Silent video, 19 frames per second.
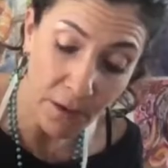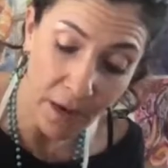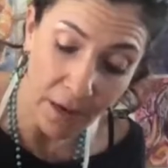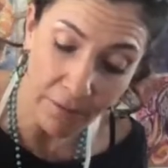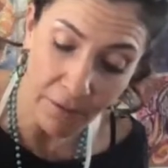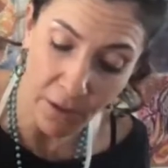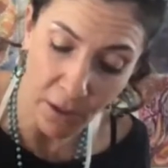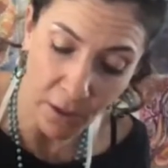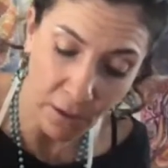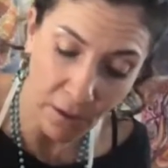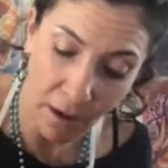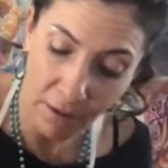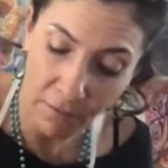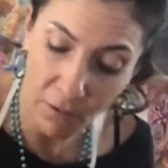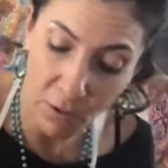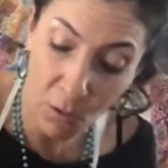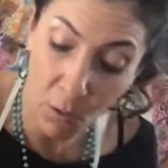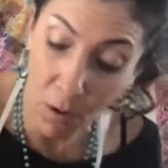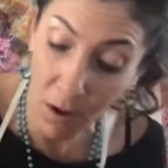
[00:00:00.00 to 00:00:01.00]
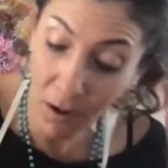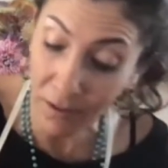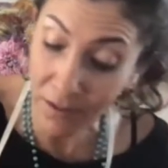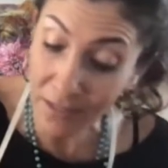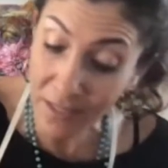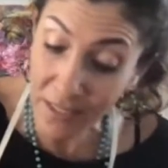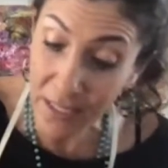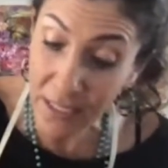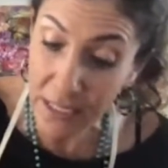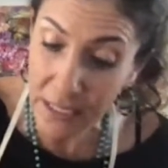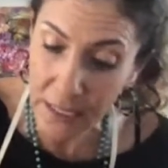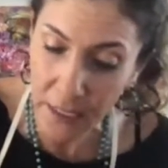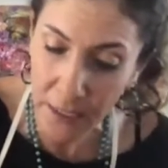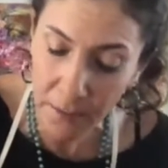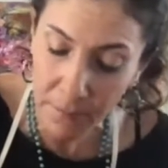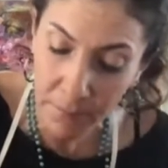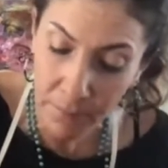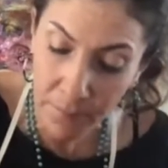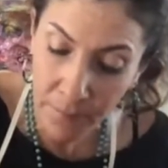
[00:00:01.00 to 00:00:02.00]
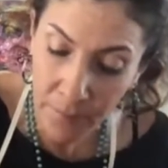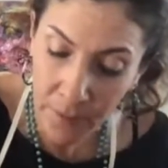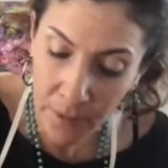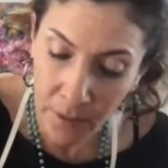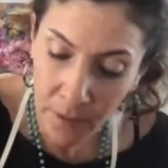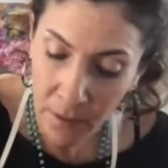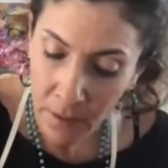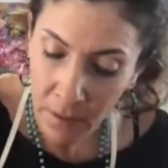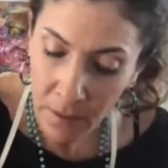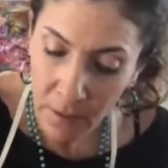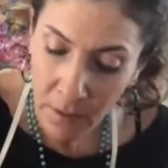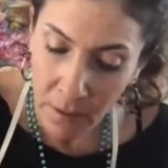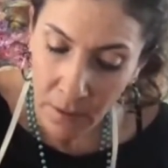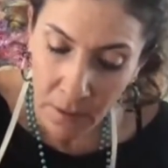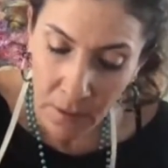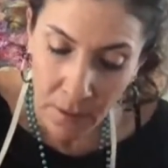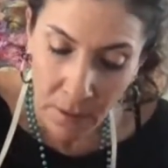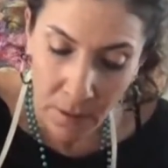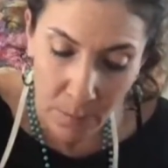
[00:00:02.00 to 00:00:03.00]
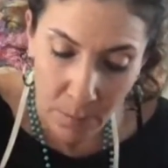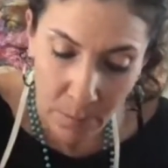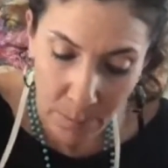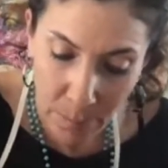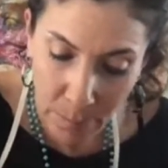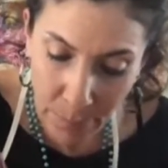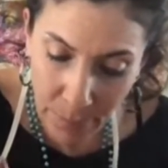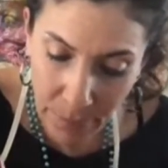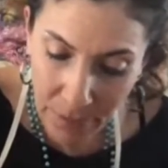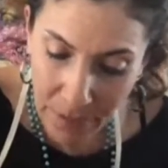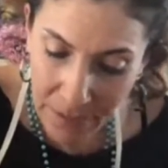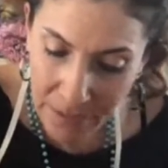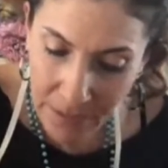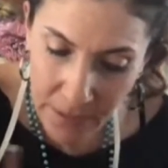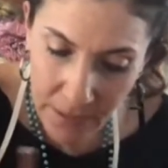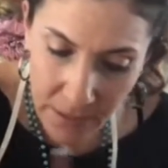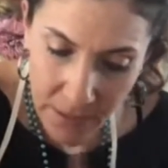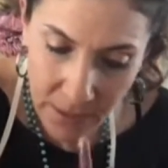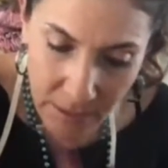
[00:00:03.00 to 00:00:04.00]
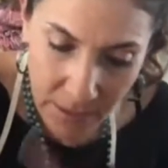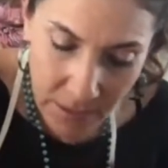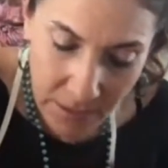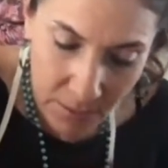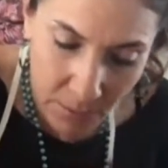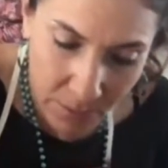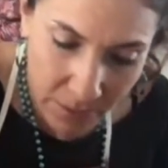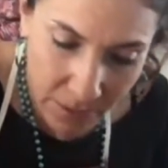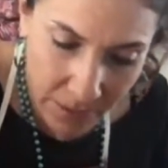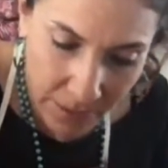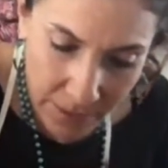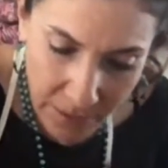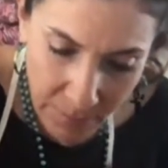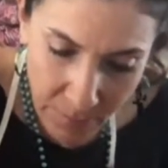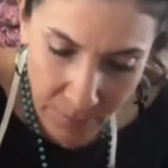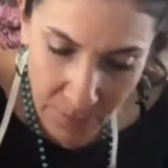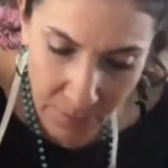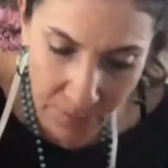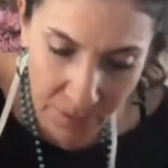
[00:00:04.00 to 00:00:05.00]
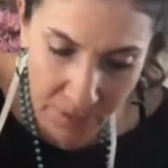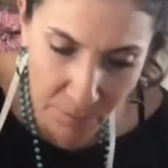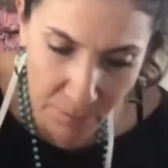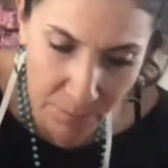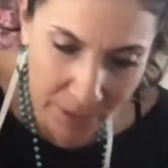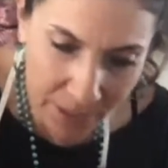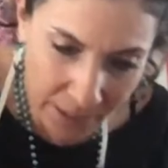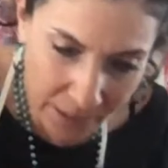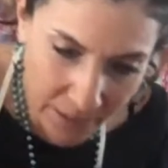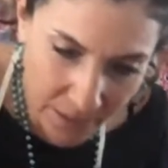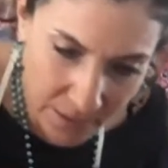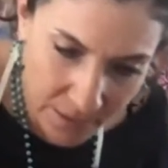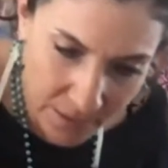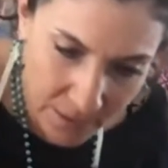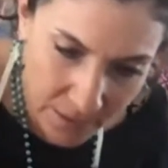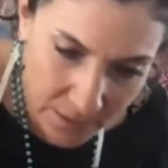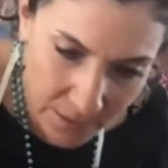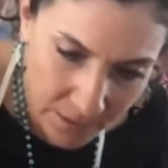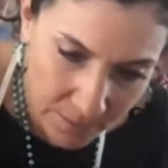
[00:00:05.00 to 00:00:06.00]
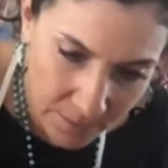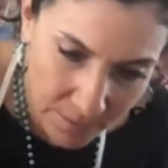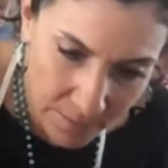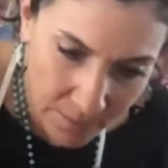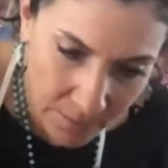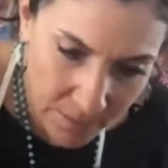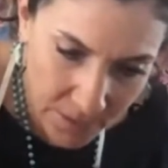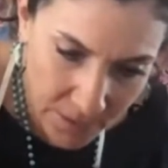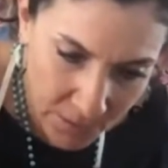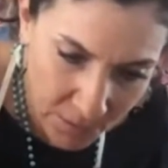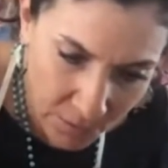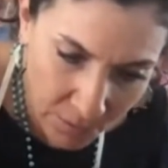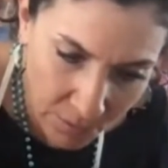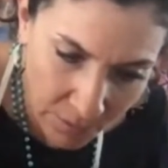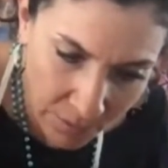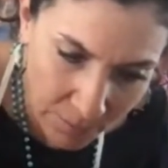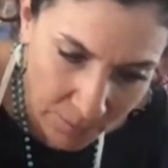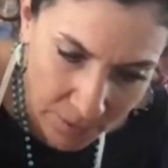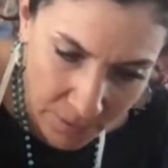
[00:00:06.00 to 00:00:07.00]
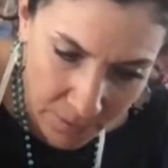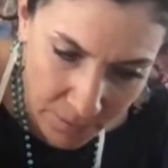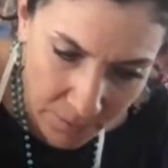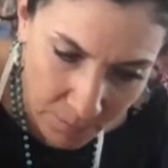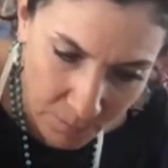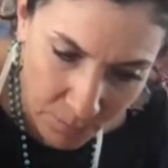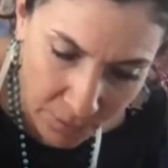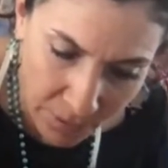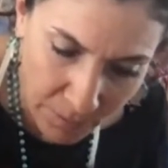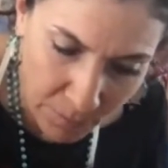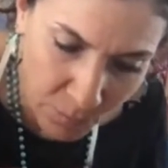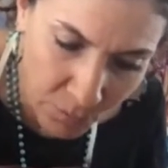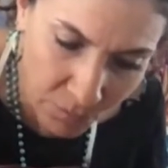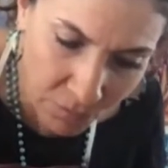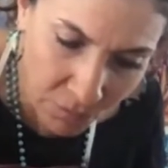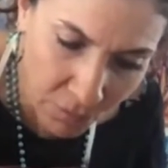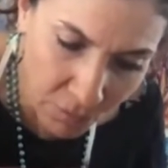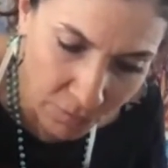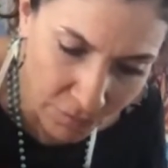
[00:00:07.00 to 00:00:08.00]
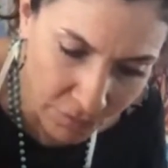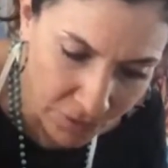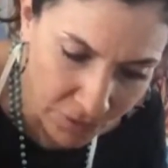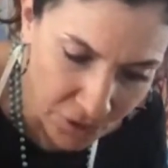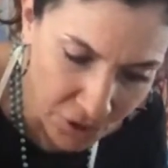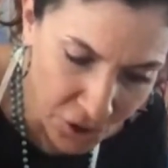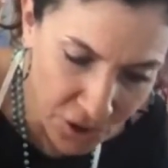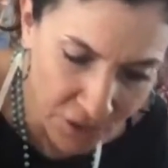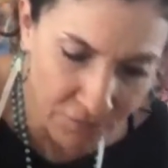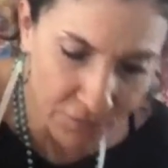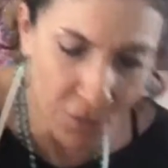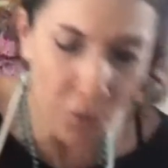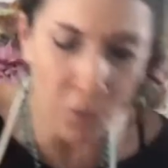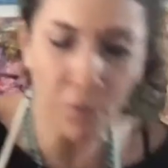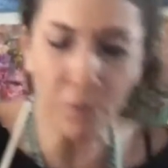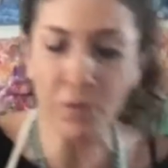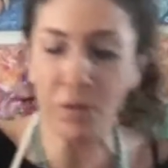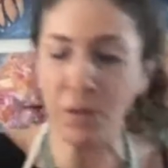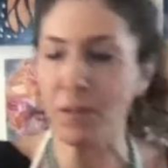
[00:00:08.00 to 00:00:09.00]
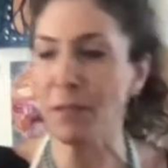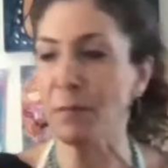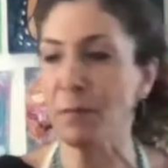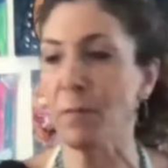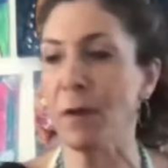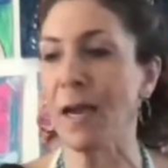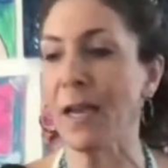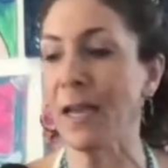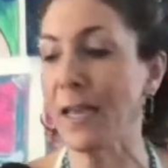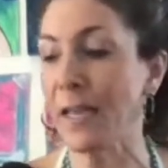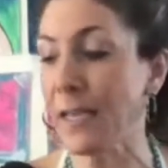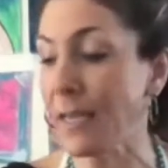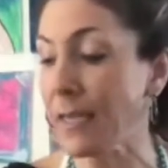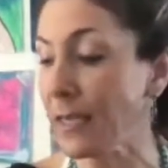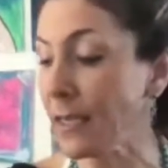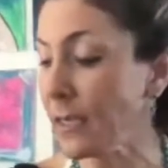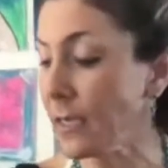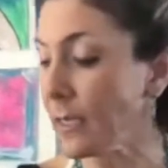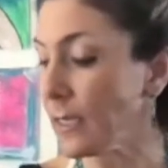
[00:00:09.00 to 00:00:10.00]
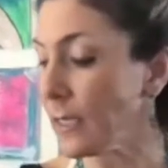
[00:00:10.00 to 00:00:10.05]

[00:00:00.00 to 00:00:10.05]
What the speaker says: have an archival quality to them, but I just want to keep it with the paints. So I'm going to probably move over and shift over to my